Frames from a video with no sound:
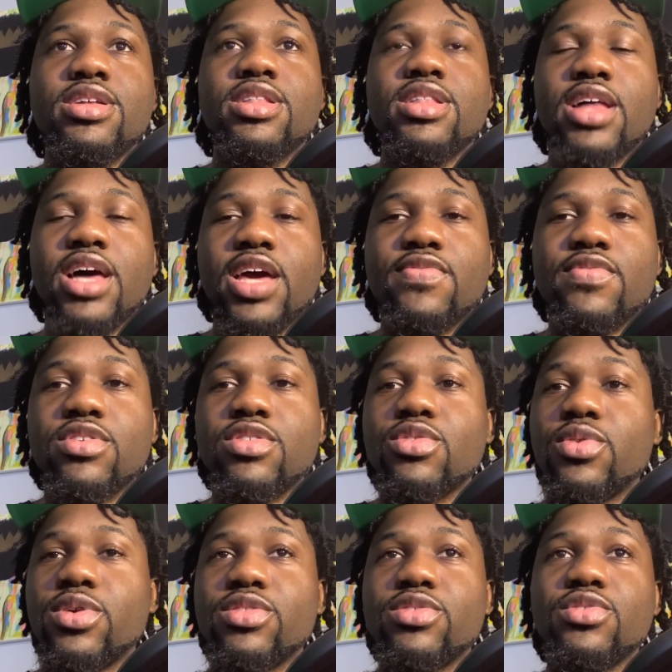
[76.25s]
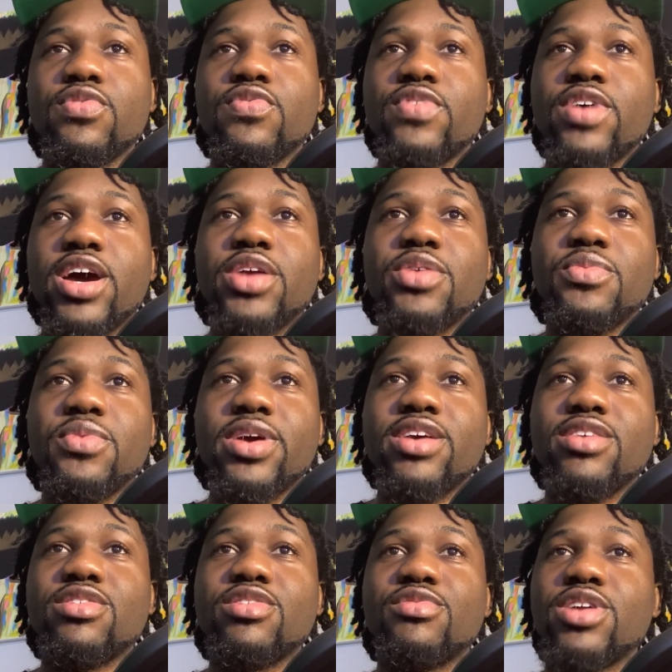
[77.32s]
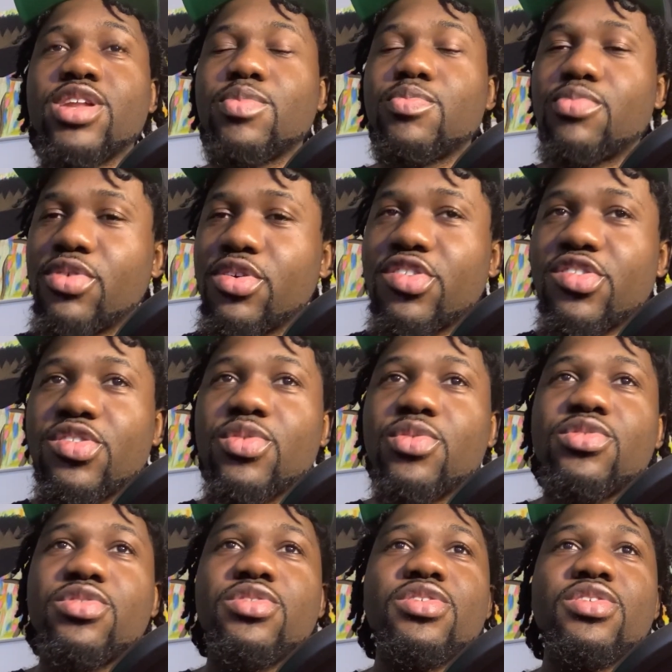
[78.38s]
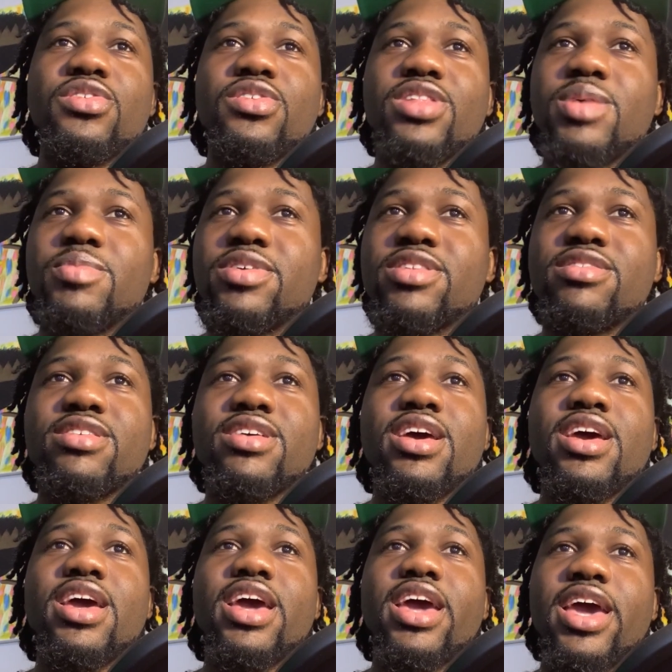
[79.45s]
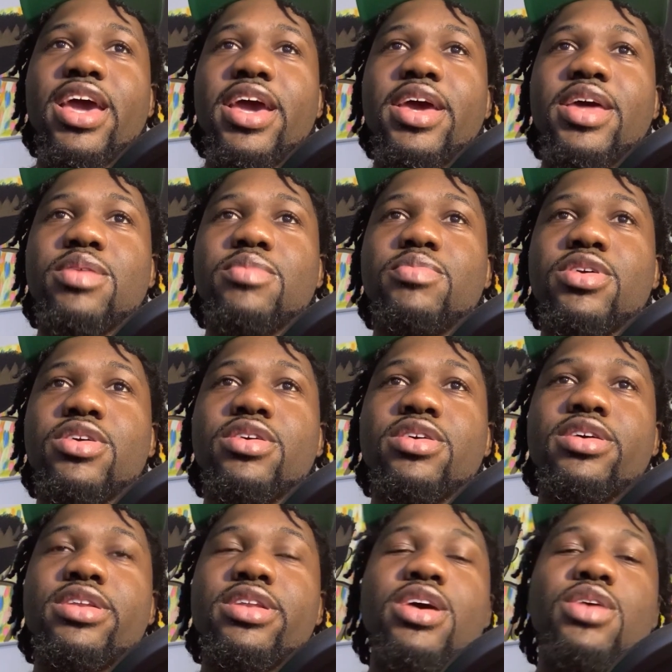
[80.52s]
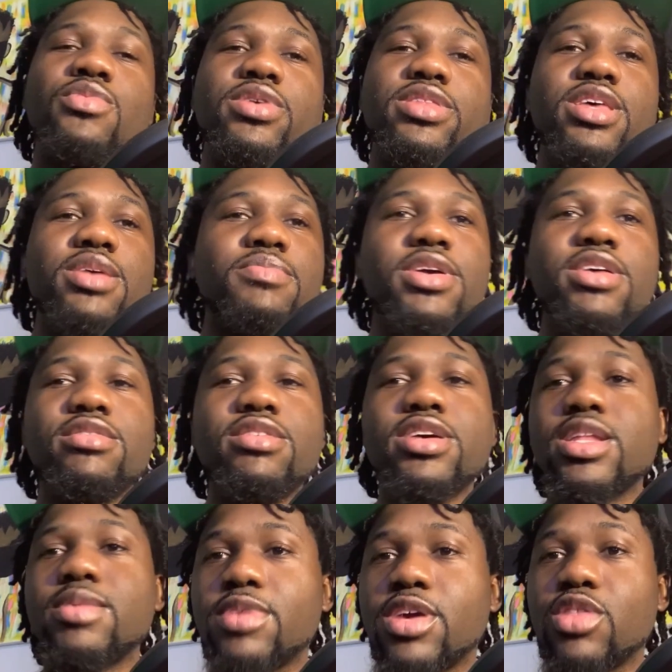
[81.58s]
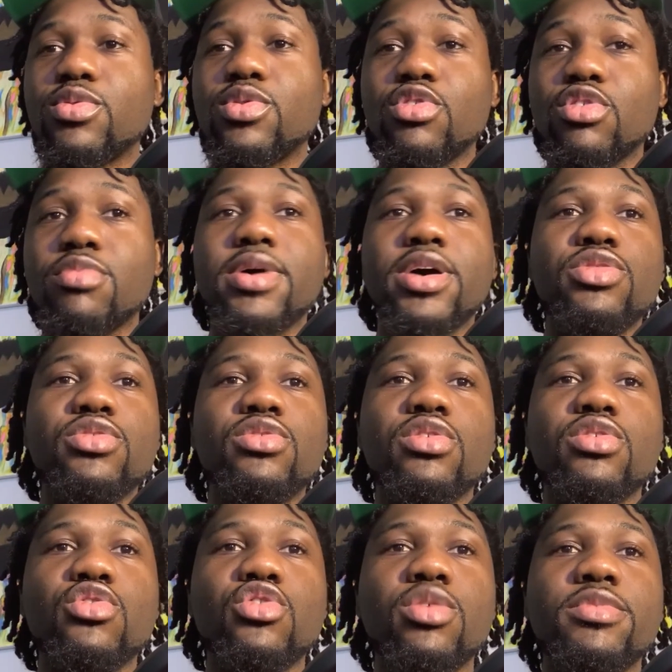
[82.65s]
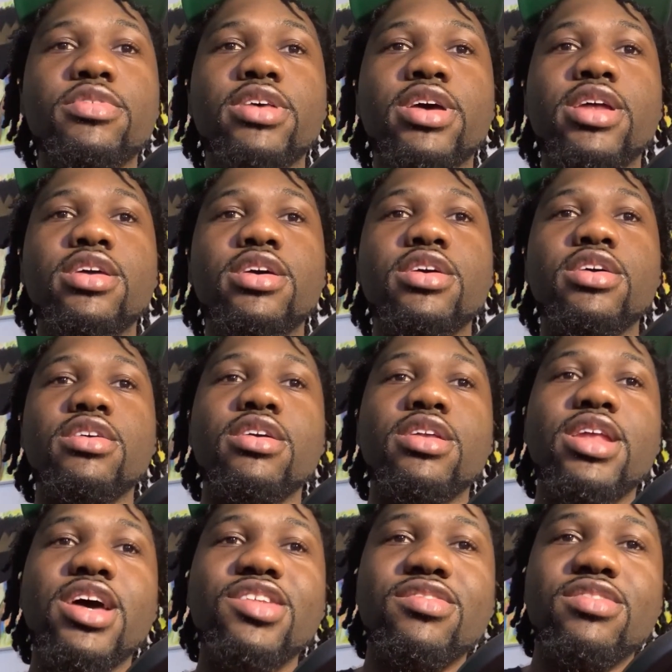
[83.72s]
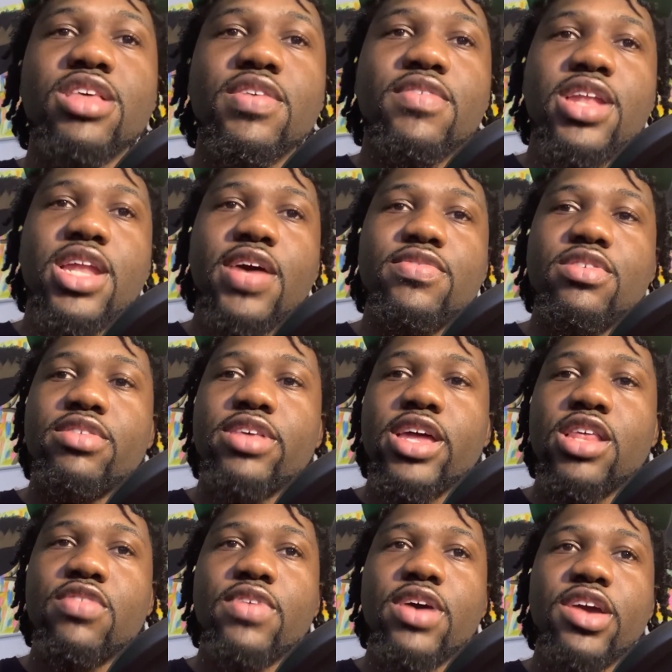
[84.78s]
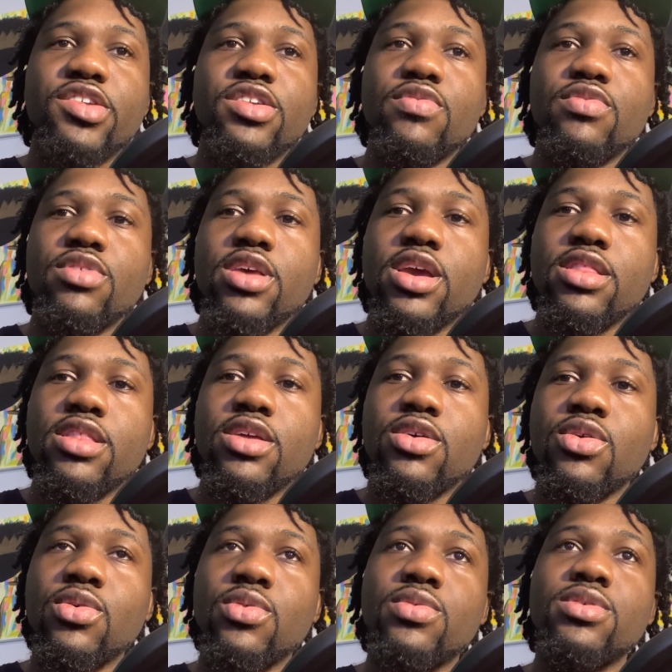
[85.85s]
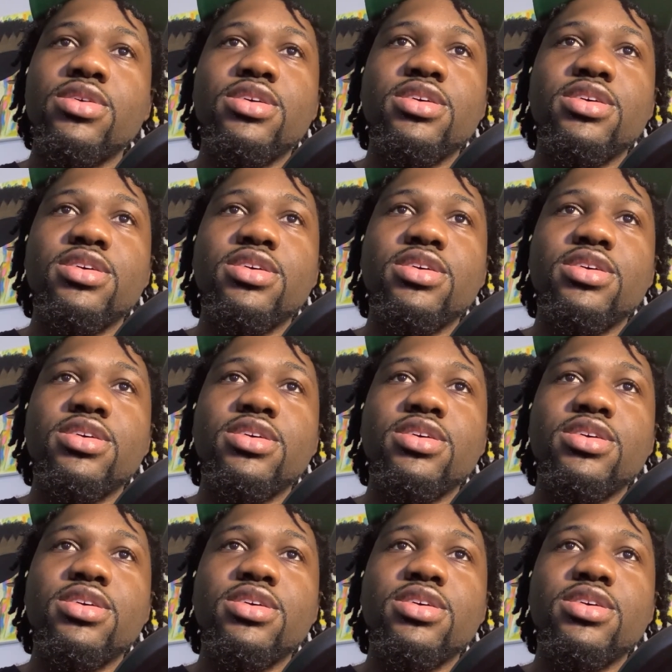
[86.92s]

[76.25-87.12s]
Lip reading: Life is going to find ways to really push you to your limits and beyond. And what that basically means when you smile through the storm is that you're not just giving life the satisfaction of saying that, oh,